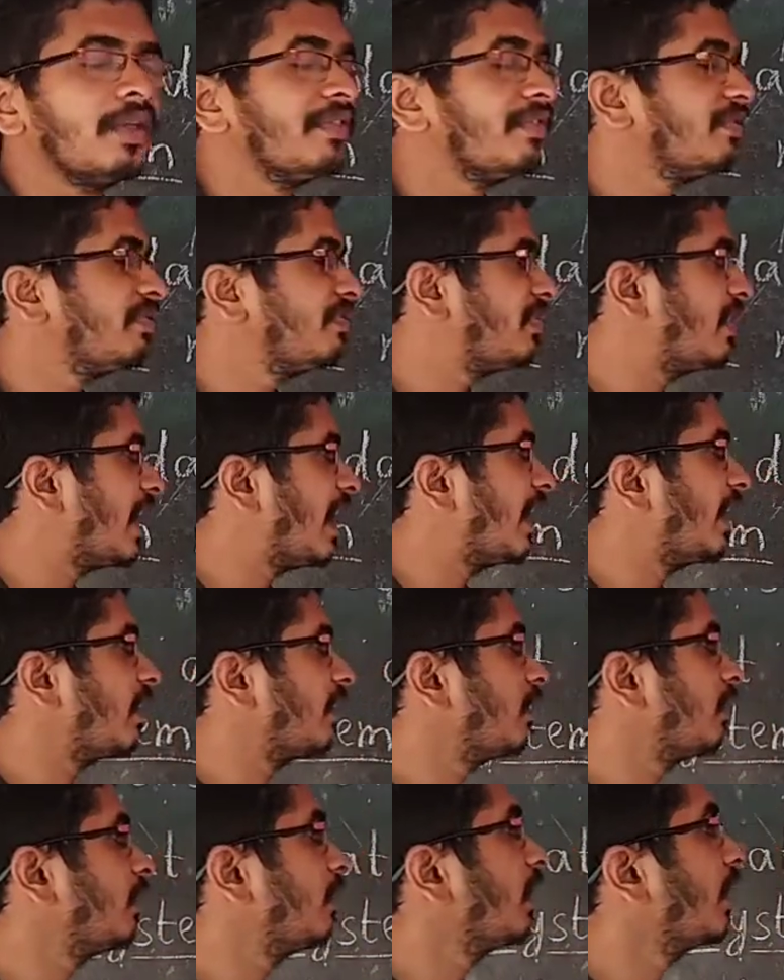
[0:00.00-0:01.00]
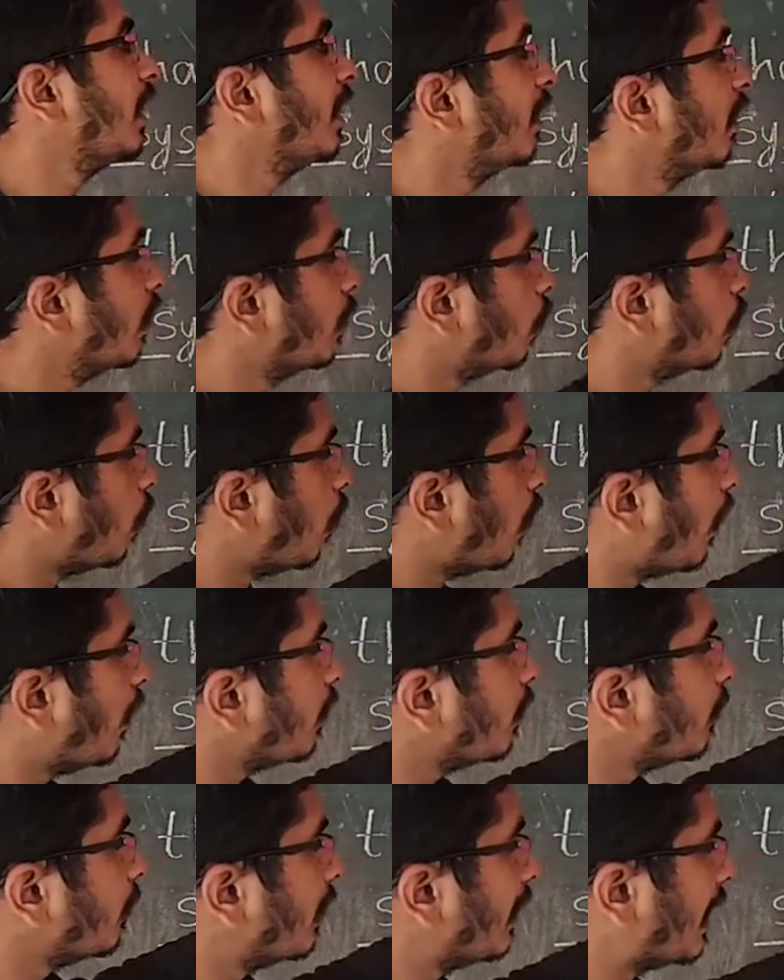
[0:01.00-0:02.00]
Then
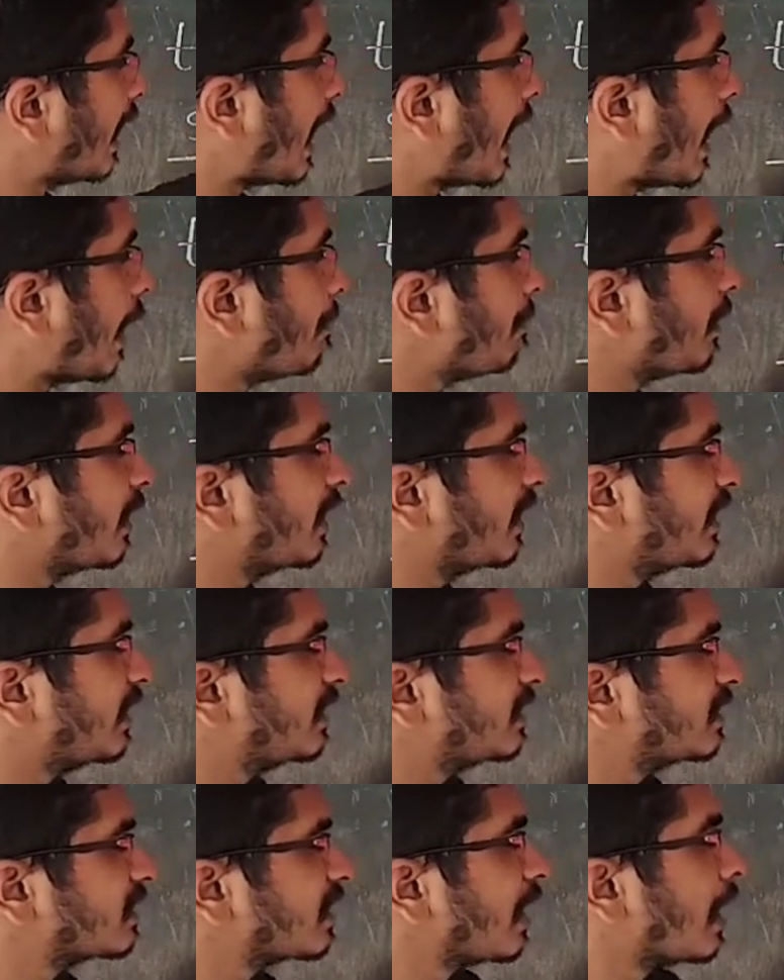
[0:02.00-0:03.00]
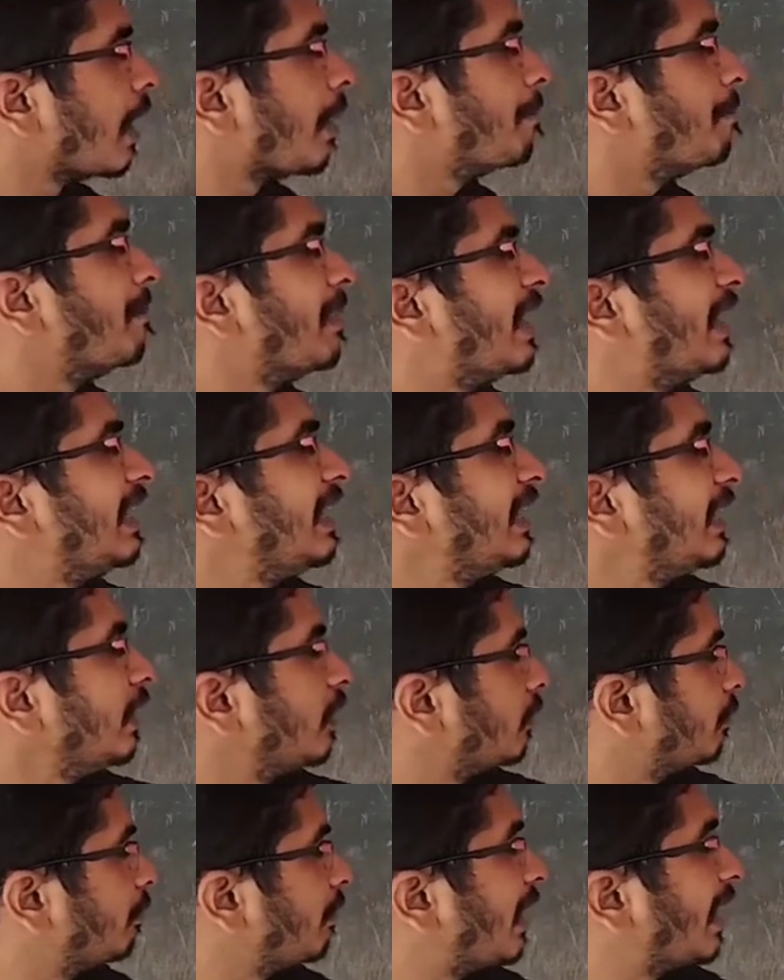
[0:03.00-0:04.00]
what will happen is
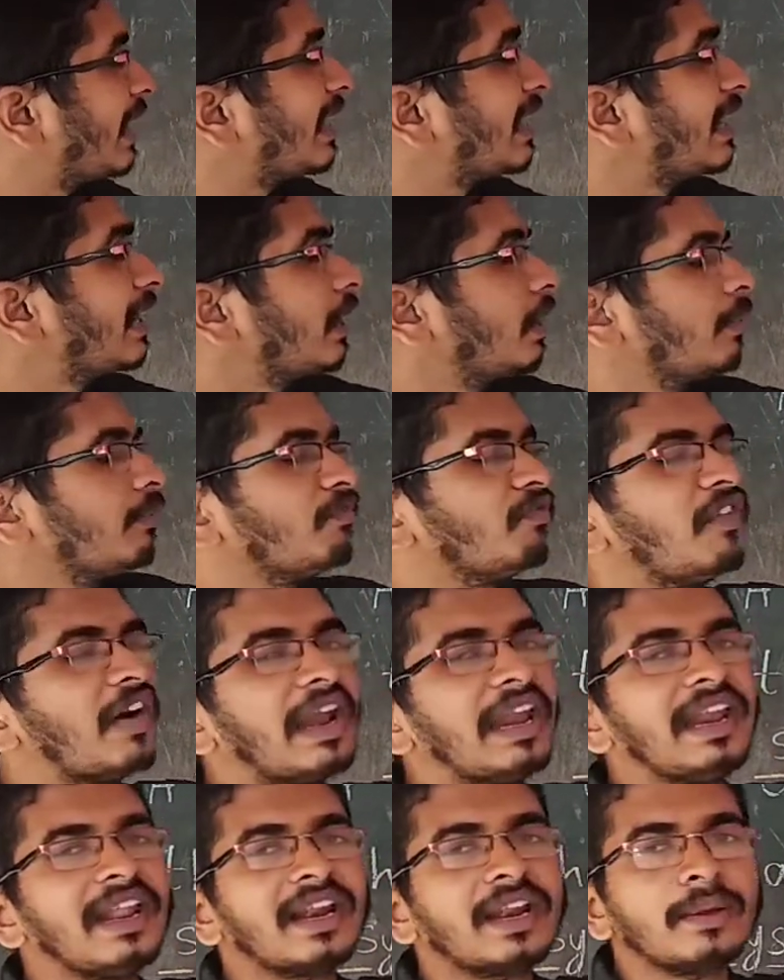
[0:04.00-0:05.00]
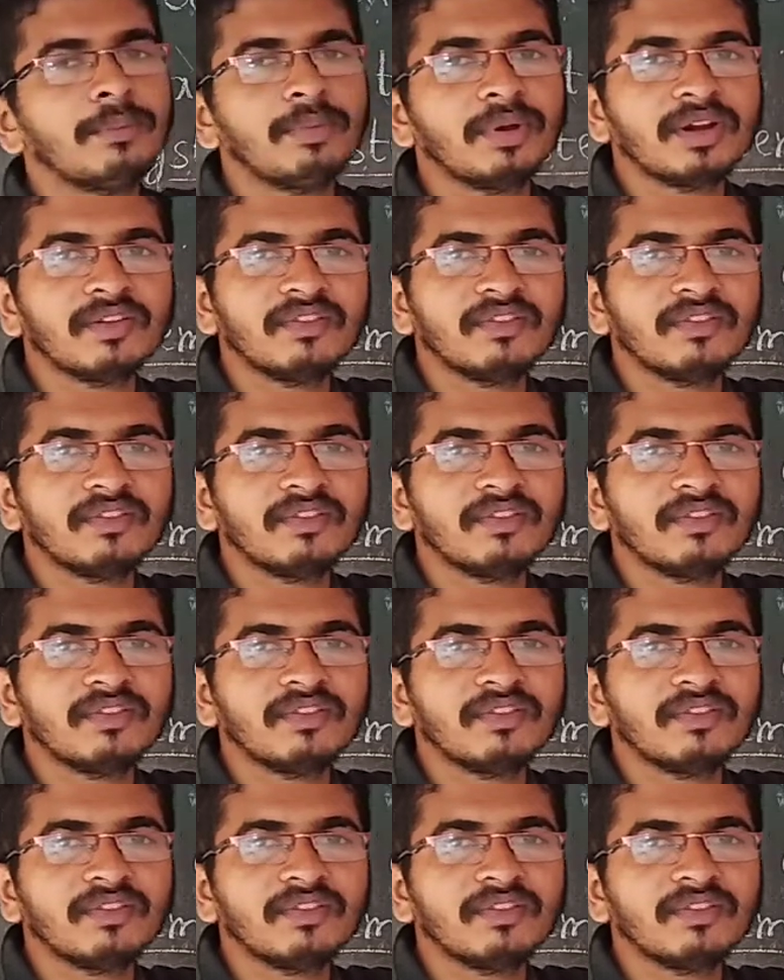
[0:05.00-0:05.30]
making him vulnerable.